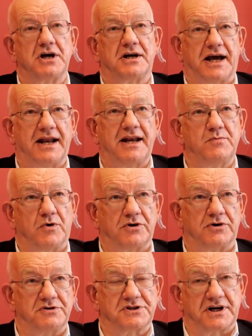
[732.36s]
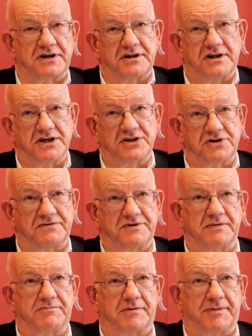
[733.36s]
anyone who studied the history of
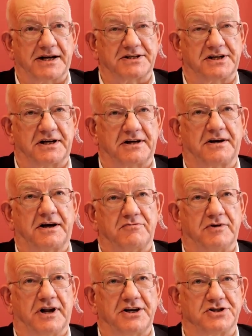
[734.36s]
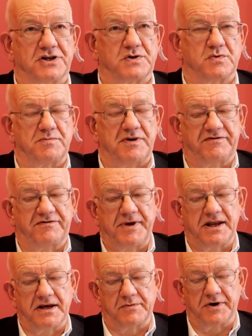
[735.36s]
diplomatic relations will be
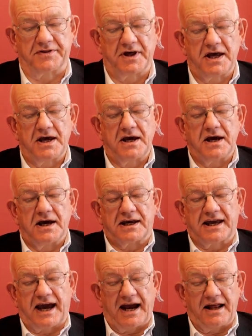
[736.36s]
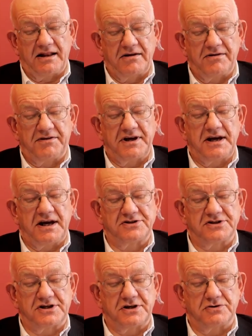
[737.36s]
familiar with. Can the
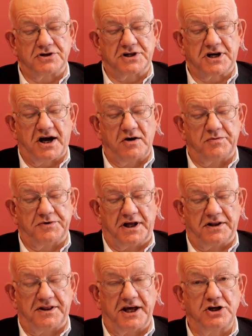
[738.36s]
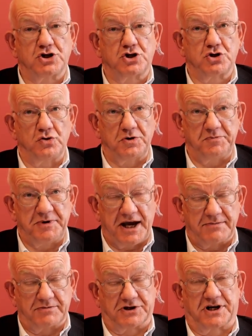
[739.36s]
institutions cope with it? They should be
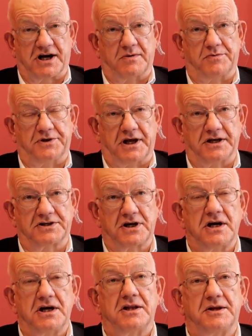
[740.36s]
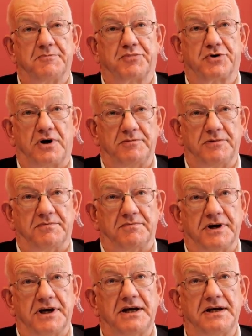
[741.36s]
able to cope with it. The problem
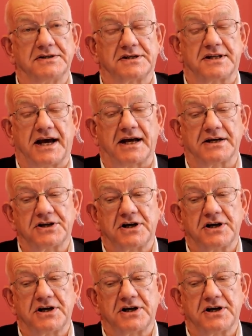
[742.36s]
is that